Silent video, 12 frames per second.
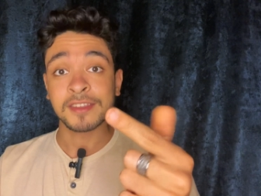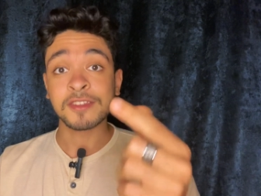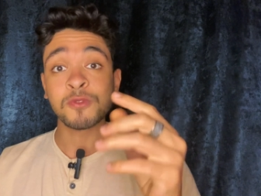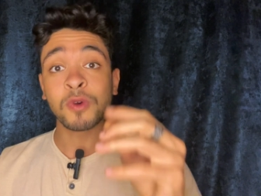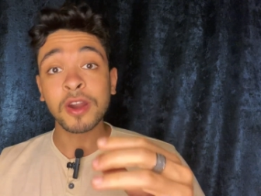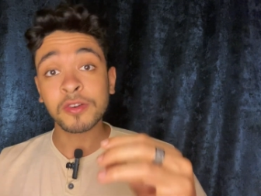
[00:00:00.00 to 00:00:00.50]

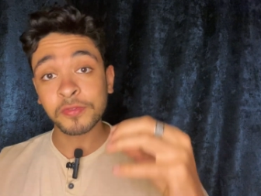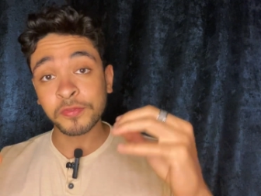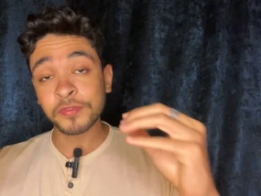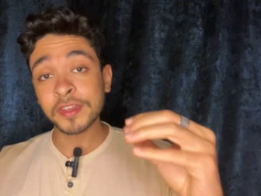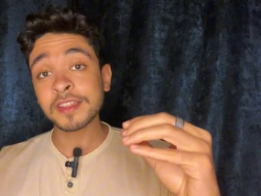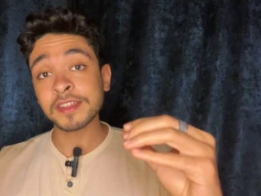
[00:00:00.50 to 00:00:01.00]
You are
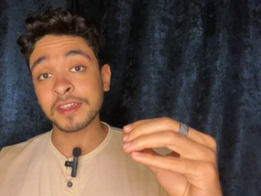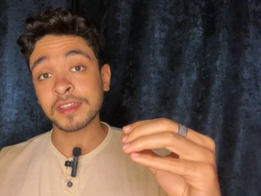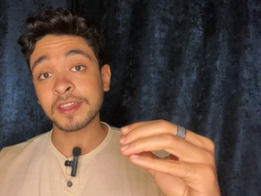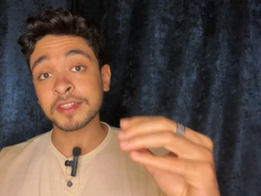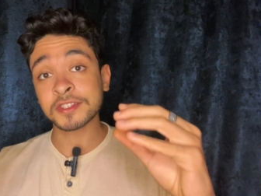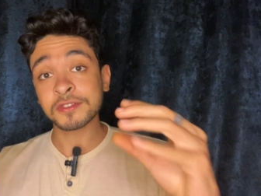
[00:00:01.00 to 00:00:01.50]
feeling
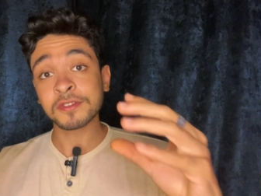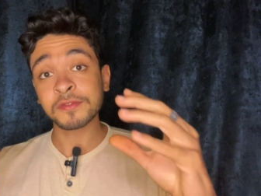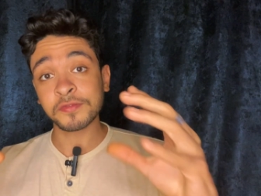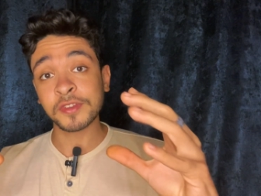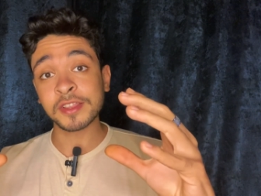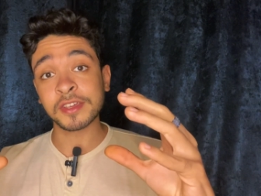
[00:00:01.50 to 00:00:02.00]
a certain
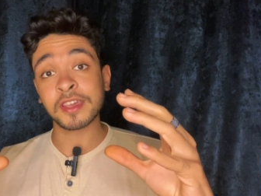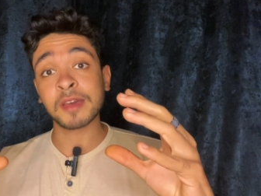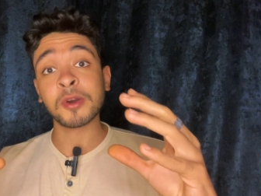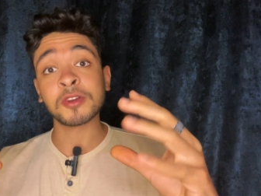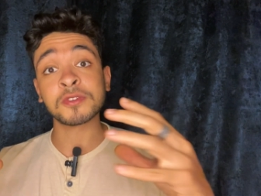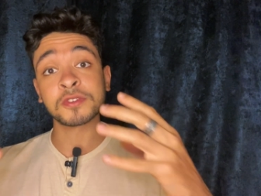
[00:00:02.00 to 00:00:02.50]
feeling
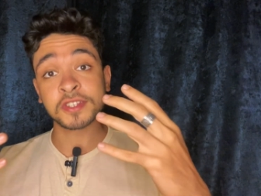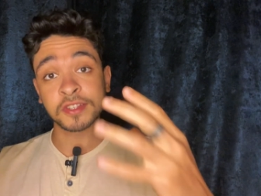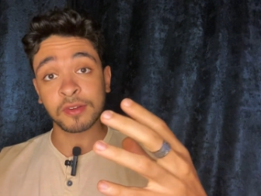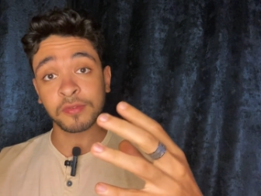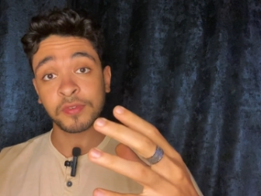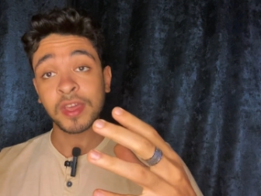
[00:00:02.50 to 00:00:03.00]
about
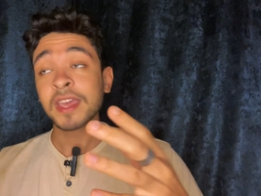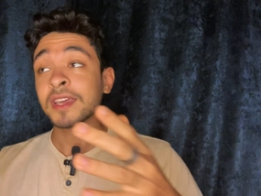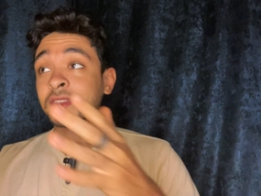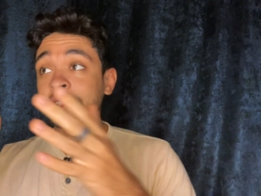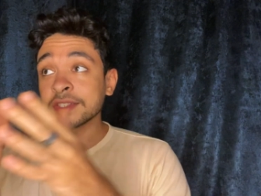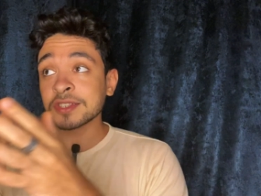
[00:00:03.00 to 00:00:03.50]
yourself.
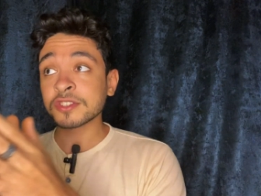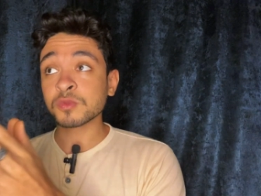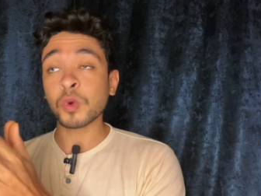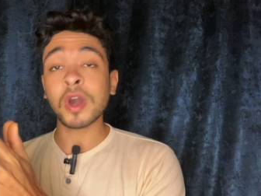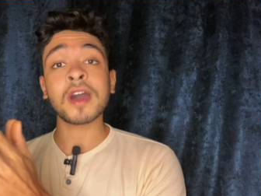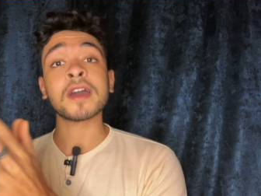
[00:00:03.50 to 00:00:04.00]
This is
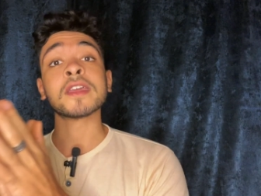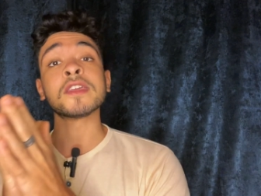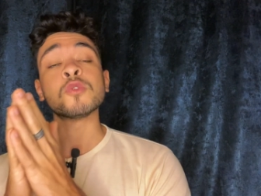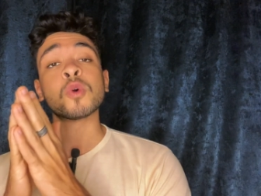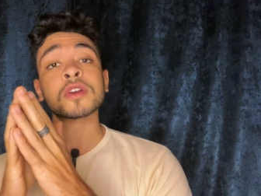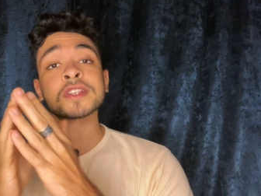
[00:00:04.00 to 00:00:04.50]
why
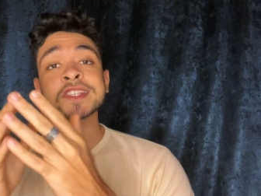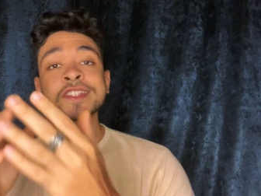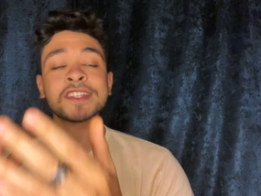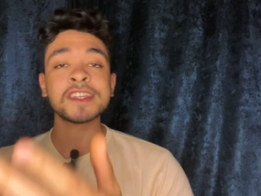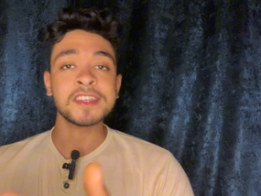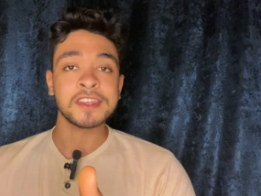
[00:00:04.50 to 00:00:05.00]
you are
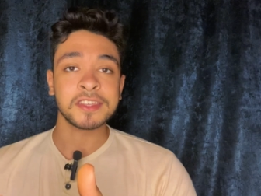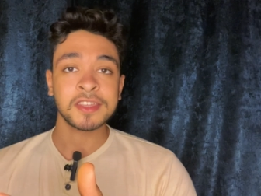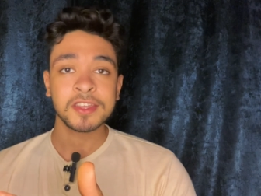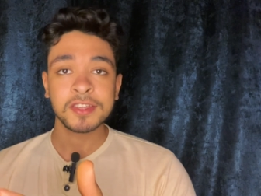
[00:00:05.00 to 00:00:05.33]
seeing